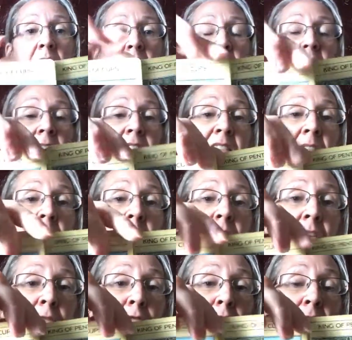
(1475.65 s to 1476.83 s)
kinds of
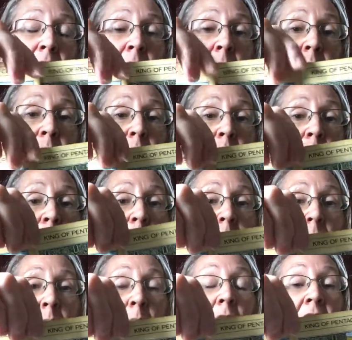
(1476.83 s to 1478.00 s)
different
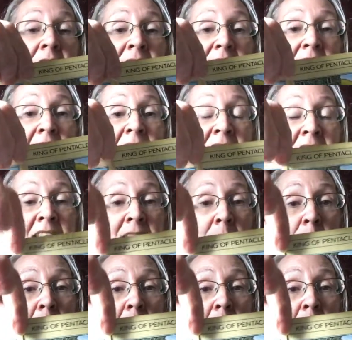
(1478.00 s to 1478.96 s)
personalities in